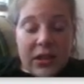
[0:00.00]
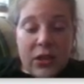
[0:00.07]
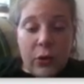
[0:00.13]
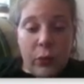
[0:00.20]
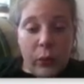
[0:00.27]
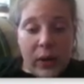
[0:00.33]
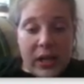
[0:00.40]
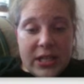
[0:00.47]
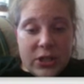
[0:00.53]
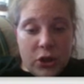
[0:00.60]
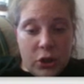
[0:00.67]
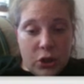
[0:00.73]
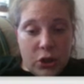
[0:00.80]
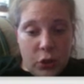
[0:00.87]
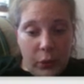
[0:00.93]
The
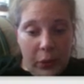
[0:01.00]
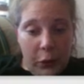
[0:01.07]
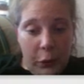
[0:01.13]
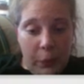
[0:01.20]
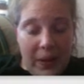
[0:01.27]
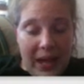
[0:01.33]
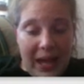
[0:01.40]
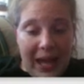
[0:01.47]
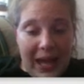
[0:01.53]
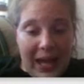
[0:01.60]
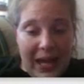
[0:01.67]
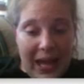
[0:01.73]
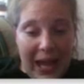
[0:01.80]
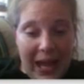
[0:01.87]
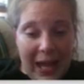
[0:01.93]
research group
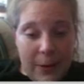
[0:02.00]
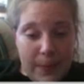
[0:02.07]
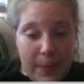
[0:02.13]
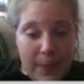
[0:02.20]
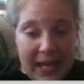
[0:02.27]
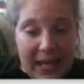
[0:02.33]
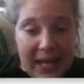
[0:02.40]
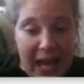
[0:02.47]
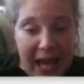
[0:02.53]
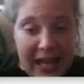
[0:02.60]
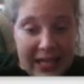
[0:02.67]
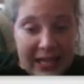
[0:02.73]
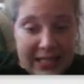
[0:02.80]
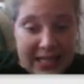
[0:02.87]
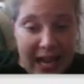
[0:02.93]

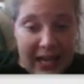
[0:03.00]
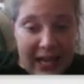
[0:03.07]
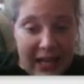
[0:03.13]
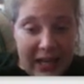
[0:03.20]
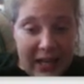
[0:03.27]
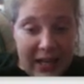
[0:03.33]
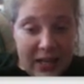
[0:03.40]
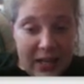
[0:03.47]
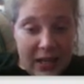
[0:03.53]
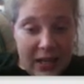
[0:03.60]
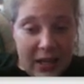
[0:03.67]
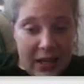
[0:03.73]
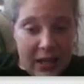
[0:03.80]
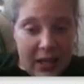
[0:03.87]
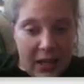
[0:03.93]
AAPI data,
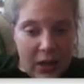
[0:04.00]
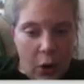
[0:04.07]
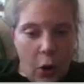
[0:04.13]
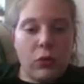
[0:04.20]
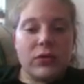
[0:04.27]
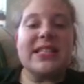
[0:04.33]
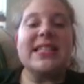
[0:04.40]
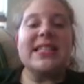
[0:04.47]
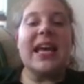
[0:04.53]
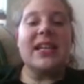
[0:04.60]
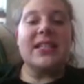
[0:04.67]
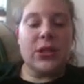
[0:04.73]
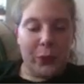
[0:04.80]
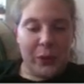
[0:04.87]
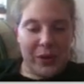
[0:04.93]
oh,
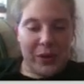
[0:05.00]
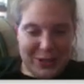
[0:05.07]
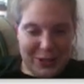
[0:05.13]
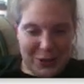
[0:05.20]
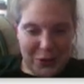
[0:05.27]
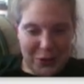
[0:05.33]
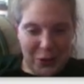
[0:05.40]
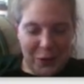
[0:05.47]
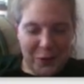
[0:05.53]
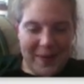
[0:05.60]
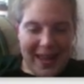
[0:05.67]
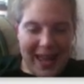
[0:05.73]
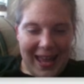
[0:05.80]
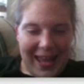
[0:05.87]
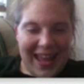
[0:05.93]
says the research group
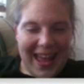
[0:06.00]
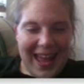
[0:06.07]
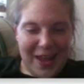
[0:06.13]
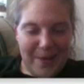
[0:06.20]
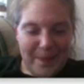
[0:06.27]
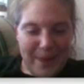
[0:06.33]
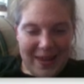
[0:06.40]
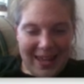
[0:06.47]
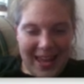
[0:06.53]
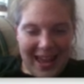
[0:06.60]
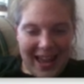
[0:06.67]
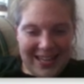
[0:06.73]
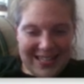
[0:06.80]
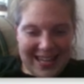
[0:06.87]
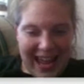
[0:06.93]

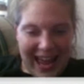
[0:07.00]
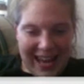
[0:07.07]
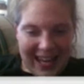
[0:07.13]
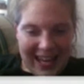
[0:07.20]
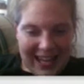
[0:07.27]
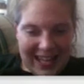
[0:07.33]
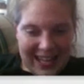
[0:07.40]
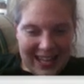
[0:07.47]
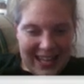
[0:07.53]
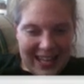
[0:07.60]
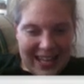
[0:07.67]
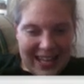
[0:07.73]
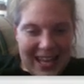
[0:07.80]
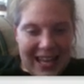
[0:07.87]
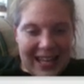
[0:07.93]
AAPI data.
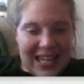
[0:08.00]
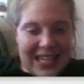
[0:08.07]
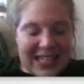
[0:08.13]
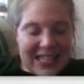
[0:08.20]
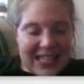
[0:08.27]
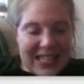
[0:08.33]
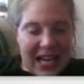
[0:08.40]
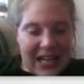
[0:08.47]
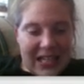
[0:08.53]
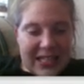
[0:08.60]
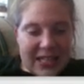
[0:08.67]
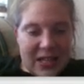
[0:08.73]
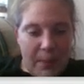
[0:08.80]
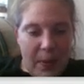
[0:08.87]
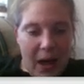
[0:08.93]
It
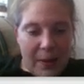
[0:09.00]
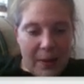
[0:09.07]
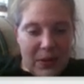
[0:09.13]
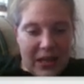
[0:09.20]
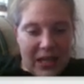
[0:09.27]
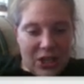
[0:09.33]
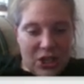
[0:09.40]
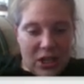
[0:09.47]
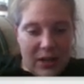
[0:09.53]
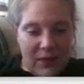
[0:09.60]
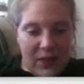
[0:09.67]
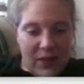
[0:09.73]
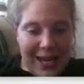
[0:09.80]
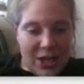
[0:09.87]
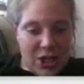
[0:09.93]
studies the population
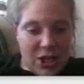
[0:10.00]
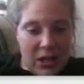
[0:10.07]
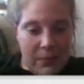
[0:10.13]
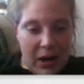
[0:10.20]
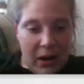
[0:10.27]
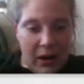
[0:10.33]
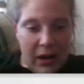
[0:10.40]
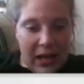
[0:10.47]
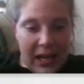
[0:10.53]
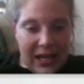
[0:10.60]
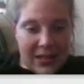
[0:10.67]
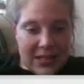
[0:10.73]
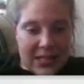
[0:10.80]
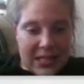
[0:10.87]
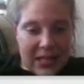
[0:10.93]
of Asian
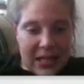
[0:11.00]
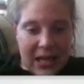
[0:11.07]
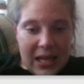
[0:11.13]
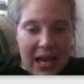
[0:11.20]
Americans